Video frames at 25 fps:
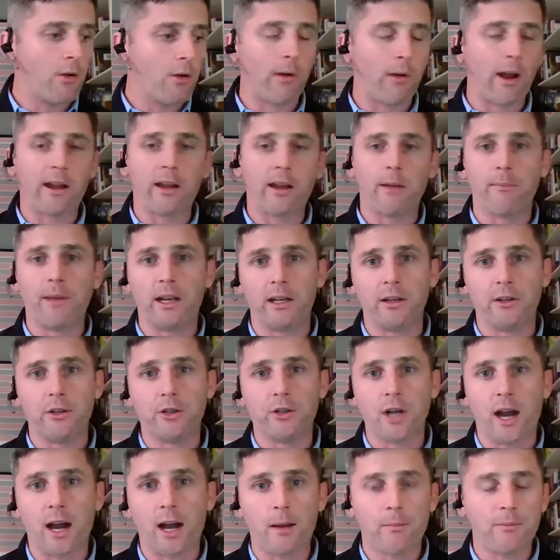recommended
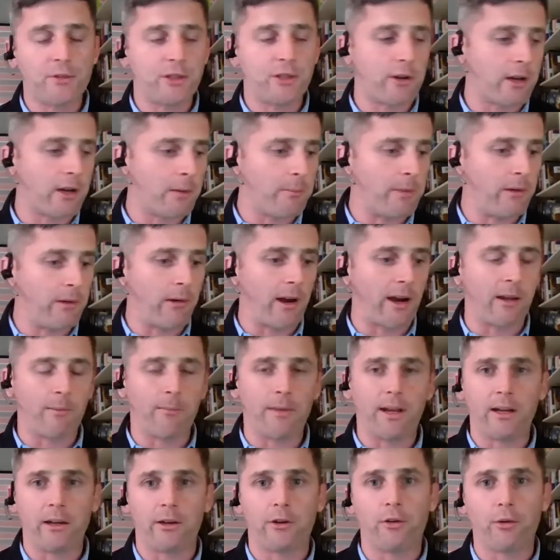jobs you're going to be
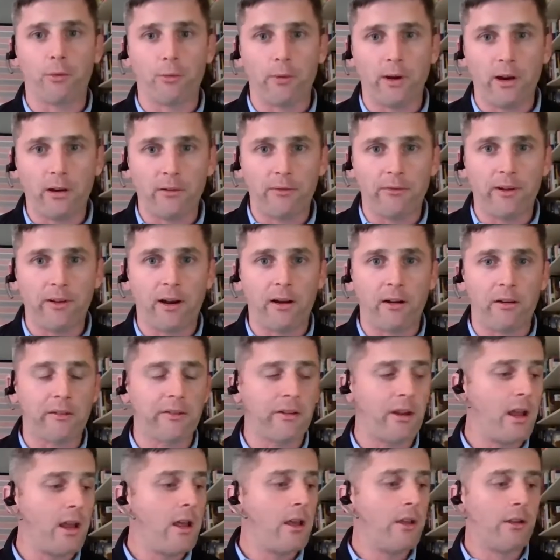recommended career
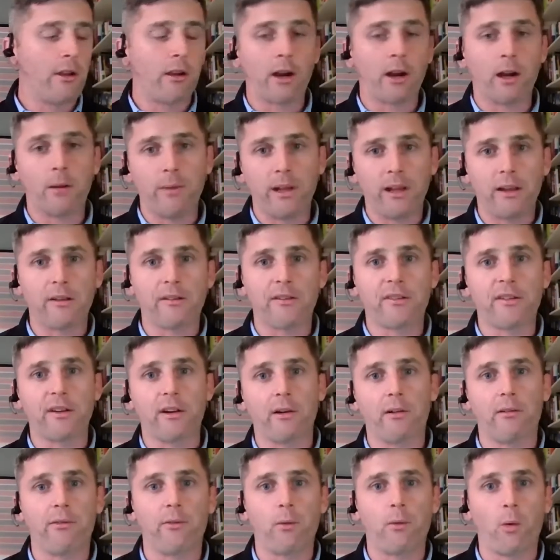fairs you're going to be
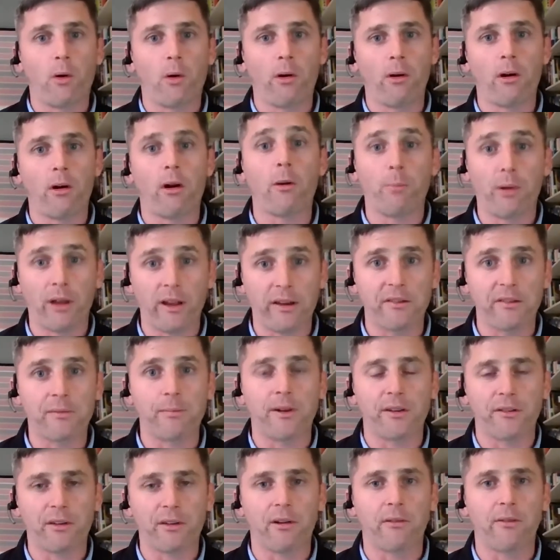considered for our
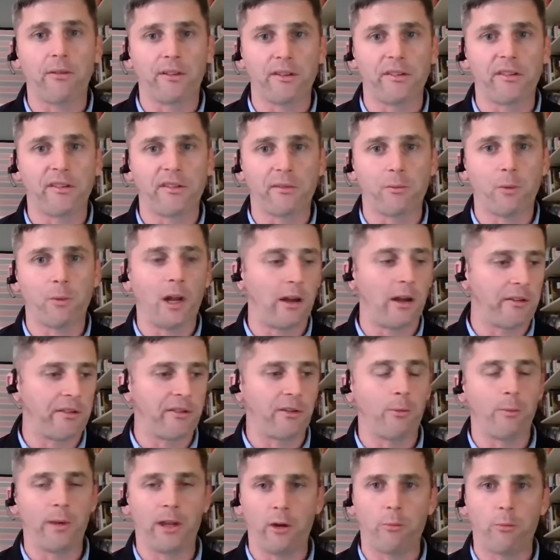placement services as well
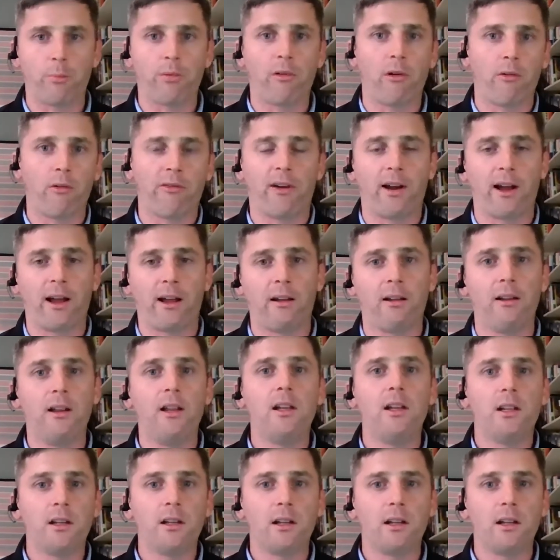assuming your profile